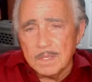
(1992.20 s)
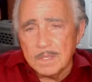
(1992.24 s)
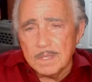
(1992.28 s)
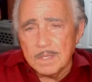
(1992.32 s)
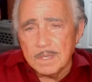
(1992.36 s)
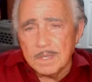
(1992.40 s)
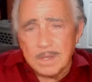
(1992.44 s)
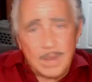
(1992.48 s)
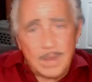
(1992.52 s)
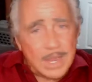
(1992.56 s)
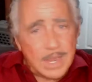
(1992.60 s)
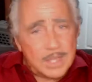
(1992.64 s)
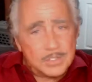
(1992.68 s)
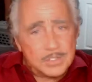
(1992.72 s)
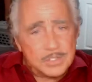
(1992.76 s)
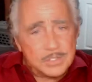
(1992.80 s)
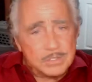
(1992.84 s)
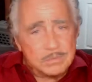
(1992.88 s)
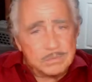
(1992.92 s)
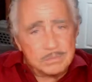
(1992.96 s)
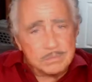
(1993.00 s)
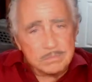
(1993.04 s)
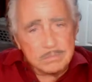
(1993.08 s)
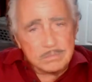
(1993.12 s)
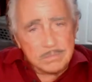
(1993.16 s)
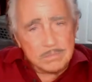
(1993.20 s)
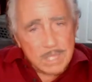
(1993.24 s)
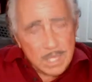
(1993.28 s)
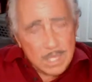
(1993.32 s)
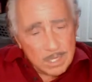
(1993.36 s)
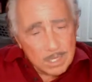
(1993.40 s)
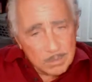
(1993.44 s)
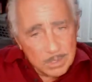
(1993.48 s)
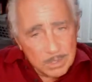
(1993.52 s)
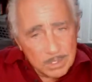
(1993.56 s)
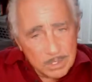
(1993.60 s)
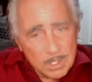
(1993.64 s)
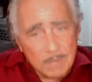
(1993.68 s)
Now, as an
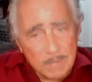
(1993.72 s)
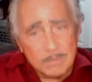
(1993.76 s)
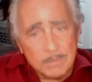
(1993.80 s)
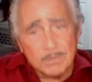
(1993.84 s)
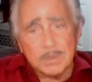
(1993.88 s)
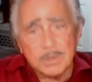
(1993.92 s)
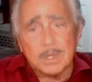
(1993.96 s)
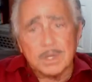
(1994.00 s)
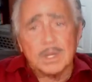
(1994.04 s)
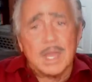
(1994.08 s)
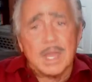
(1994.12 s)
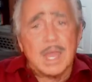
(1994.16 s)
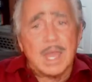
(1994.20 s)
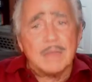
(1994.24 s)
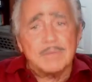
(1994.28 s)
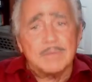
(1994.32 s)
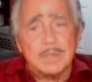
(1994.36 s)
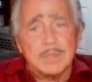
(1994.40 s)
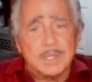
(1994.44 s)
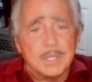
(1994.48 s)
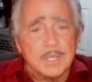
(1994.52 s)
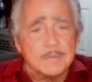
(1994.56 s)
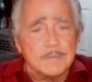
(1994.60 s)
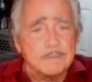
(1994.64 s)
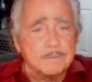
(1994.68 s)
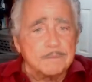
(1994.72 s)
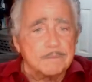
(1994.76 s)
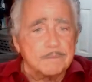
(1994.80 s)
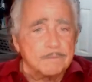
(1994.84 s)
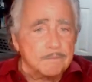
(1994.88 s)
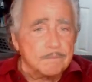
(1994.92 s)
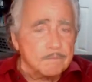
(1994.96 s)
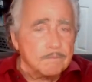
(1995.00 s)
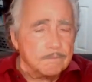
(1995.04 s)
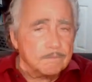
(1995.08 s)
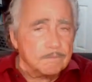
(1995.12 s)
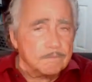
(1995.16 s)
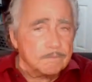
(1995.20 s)
animal lover and an advocate,
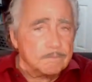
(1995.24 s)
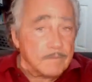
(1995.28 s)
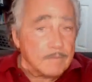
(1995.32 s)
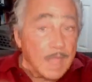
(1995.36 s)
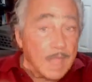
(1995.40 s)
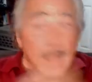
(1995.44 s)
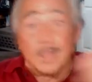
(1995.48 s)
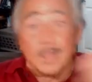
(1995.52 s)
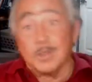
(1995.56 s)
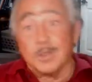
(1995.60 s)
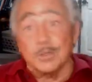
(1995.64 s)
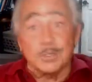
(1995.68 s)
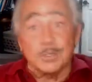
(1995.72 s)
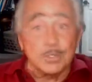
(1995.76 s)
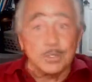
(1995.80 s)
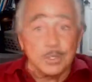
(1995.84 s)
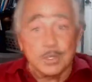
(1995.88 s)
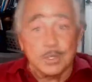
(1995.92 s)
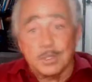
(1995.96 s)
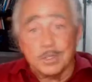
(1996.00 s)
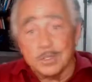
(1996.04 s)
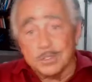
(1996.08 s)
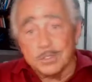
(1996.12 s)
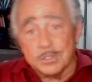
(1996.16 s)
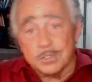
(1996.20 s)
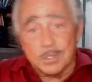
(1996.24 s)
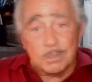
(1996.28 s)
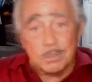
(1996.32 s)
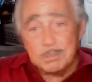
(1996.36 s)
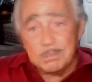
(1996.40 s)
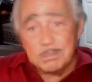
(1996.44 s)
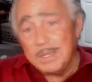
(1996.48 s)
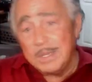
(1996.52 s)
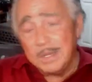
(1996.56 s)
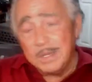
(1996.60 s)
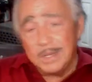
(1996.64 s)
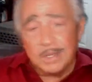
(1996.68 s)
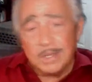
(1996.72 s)
I consider this
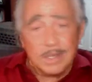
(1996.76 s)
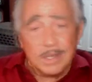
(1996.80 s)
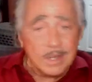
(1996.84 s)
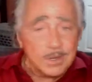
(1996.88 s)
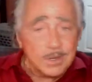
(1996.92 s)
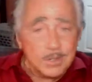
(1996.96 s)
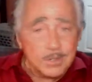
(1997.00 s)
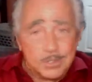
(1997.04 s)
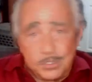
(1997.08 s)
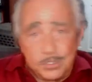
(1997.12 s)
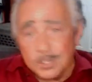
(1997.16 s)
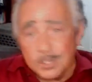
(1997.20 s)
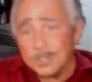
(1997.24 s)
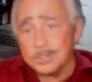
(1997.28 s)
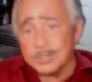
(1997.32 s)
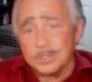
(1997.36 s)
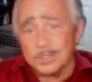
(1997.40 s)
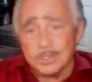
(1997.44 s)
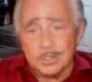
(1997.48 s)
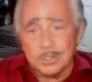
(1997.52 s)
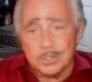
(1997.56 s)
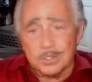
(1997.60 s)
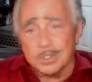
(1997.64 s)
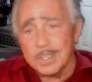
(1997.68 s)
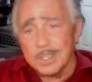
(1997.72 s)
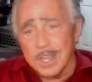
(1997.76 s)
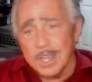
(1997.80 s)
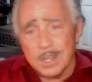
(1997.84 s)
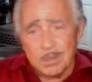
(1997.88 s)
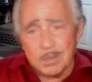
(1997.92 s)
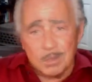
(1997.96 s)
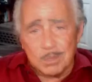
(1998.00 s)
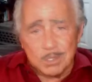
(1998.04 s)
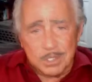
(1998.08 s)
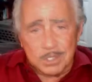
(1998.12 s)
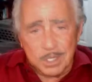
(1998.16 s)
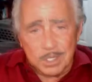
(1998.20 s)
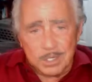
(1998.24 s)
demeaning and insulting to the
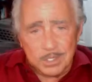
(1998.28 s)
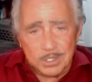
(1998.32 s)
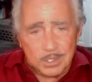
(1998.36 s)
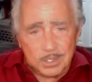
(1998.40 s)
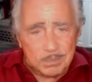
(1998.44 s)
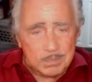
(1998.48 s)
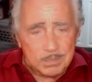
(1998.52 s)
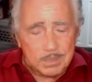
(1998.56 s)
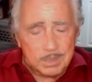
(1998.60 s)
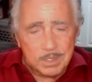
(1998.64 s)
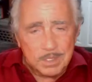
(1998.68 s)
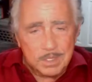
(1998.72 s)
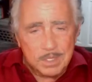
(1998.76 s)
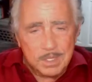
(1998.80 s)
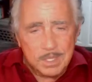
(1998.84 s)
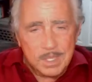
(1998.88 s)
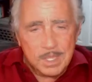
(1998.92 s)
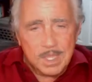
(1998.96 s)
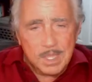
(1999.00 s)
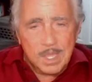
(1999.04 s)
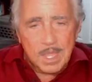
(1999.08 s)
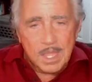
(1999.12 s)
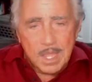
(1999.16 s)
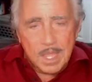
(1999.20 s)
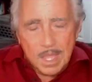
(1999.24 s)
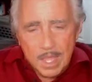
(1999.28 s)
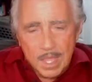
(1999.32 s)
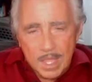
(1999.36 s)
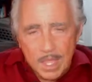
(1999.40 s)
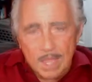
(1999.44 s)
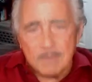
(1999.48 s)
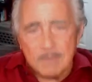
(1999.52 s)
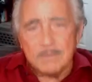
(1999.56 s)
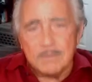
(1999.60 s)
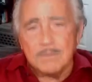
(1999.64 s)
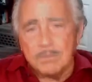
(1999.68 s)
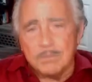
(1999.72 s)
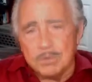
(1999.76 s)
animal kingdom.
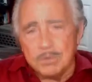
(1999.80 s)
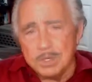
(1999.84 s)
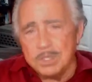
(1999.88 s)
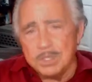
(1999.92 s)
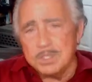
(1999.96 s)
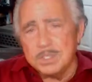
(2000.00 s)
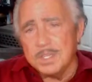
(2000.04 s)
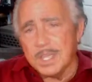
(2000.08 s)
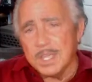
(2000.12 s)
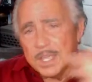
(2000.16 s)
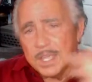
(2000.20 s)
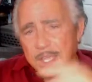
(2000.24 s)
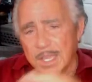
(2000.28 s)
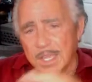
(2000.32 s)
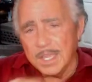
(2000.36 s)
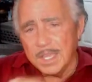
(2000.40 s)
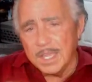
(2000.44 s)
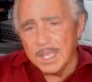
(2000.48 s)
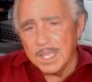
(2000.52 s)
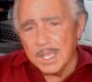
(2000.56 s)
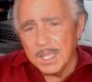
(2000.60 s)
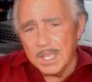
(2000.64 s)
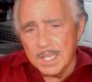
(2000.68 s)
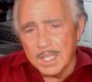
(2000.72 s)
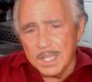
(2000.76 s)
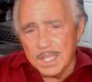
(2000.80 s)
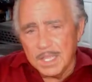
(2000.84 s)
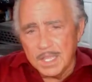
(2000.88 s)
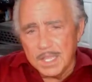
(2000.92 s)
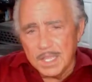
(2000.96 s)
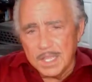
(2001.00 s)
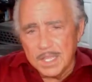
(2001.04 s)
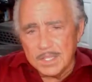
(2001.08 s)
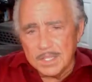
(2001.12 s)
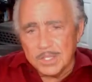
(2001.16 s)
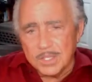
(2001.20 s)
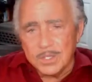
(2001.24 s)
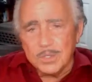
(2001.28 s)
Every day,
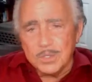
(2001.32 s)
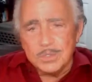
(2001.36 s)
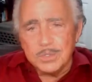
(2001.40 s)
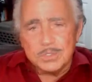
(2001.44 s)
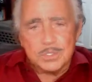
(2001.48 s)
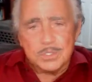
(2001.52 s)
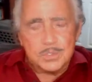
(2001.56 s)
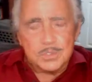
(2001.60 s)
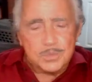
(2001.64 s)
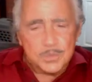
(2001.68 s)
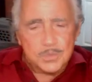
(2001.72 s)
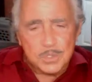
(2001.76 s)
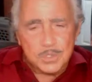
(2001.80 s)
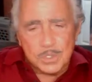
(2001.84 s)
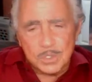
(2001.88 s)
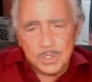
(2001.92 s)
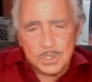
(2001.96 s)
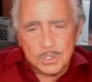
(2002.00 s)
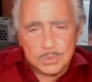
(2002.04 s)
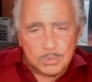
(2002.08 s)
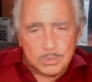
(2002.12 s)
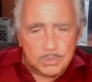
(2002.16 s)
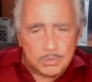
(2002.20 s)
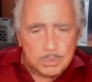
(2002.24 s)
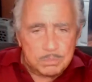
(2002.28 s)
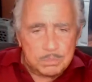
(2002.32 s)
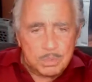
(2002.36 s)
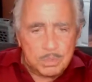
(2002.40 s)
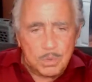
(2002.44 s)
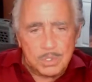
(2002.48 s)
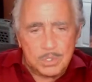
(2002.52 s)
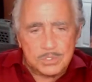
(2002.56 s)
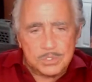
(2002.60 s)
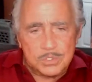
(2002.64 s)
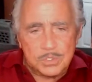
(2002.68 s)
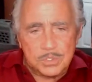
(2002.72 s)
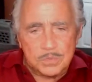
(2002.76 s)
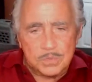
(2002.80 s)
the news is filled with
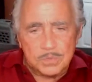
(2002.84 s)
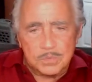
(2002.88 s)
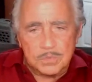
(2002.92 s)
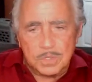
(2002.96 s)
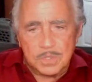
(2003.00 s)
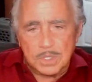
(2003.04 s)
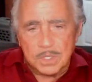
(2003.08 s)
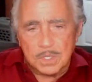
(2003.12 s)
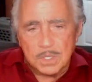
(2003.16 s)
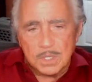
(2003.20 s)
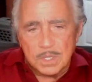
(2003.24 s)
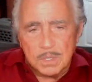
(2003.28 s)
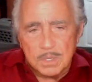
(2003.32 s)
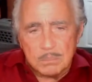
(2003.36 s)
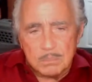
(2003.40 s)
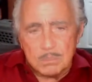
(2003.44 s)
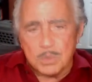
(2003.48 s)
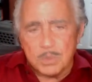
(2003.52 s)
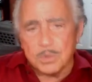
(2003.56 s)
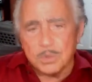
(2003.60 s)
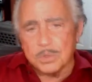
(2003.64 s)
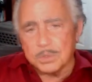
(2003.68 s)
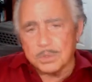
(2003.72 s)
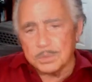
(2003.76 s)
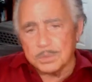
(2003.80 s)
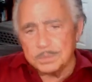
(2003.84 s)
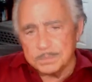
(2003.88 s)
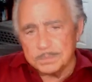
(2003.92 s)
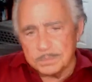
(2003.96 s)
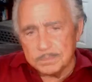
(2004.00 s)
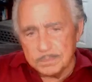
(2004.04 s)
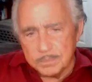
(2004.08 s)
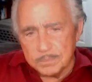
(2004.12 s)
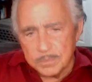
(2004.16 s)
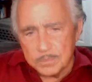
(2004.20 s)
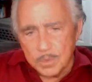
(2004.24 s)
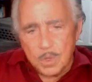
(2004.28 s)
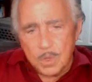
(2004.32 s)
reports of murder,
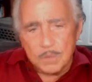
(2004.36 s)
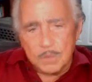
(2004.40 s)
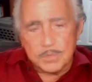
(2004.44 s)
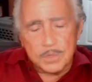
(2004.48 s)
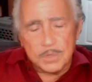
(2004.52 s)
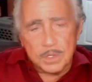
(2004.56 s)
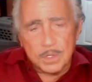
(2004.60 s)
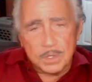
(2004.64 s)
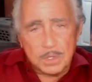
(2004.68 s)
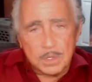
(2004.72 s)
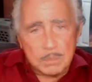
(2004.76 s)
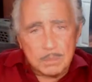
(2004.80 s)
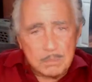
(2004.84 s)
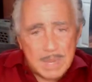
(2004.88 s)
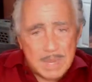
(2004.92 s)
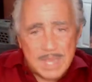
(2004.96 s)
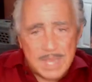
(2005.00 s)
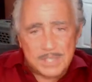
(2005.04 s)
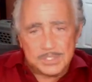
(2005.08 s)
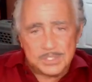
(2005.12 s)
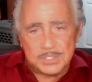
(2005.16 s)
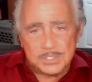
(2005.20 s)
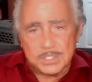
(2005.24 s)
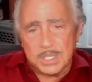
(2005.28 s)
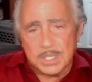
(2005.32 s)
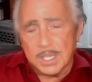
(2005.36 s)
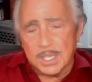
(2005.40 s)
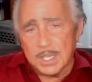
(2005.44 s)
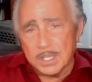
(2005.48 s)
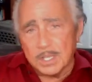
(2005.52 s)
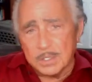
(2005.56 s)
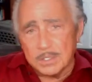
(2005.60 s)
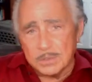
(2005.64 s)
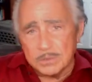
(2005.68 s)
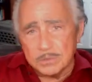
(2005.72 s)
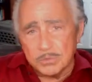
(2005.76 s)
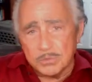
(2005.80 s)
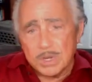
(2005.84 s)
often on a mass
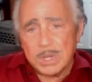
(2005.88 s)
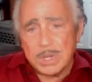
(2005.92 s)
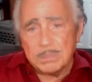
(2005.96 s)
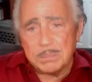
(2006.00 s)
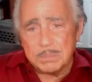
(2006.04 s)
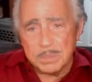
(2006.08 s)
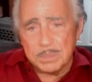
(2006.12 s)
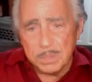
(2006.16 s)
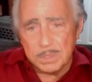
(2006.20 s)
scale, rape,